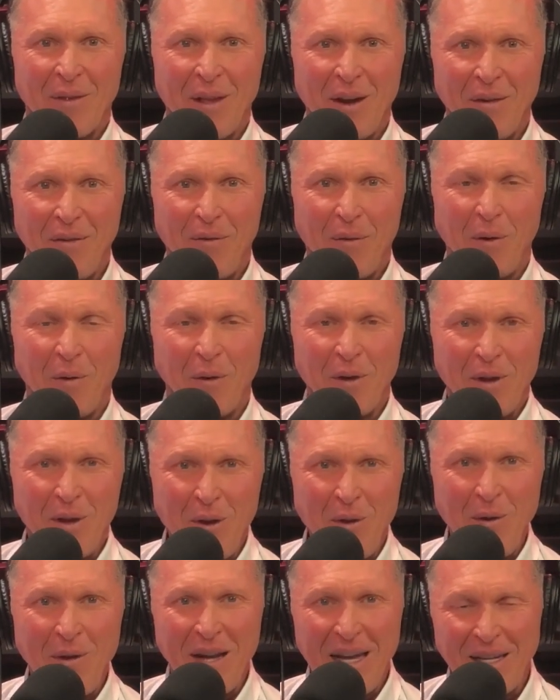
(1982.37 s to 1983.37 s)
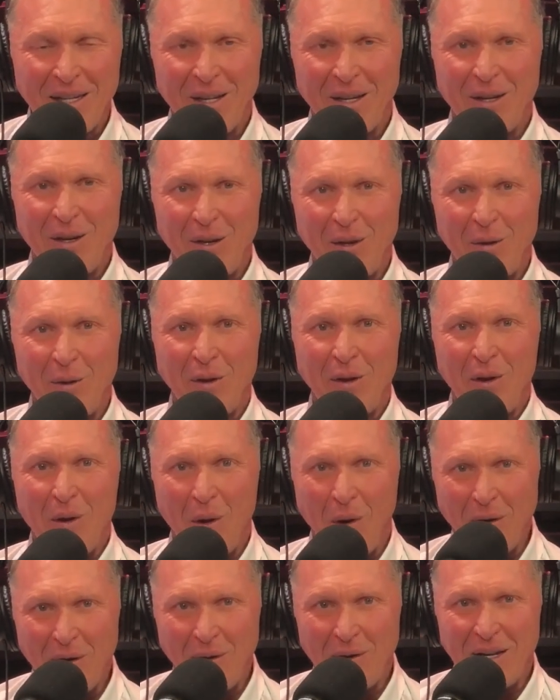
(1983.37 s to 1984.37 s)
Therefore, you need to do
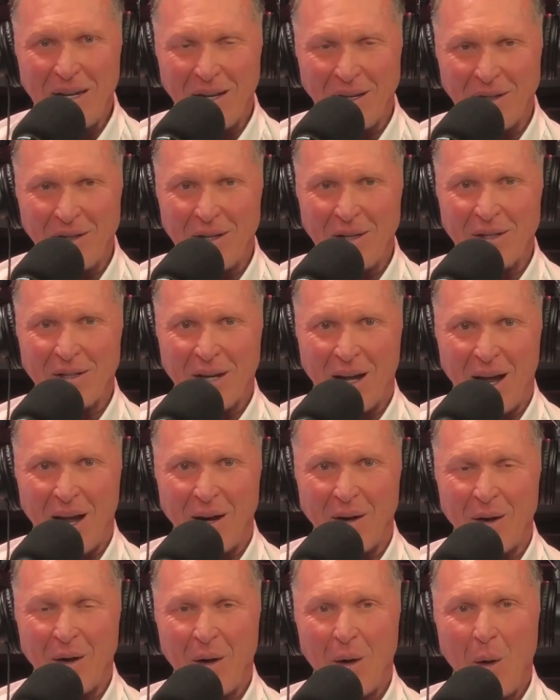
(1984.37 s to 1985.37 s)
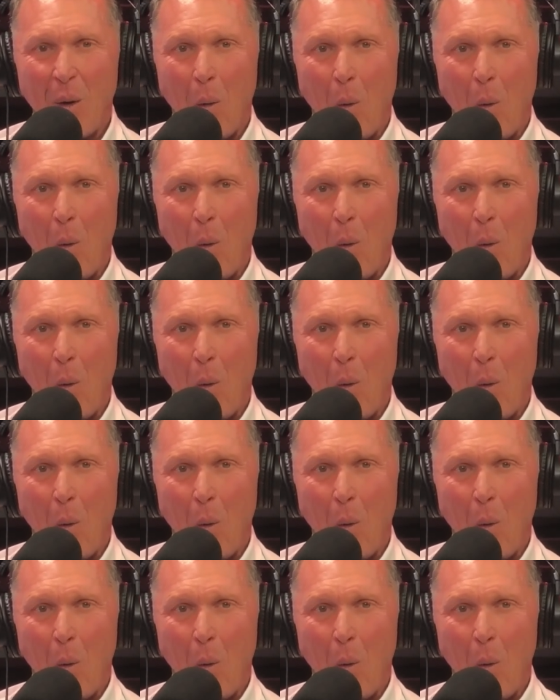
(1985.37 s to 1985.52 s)
your due diligence on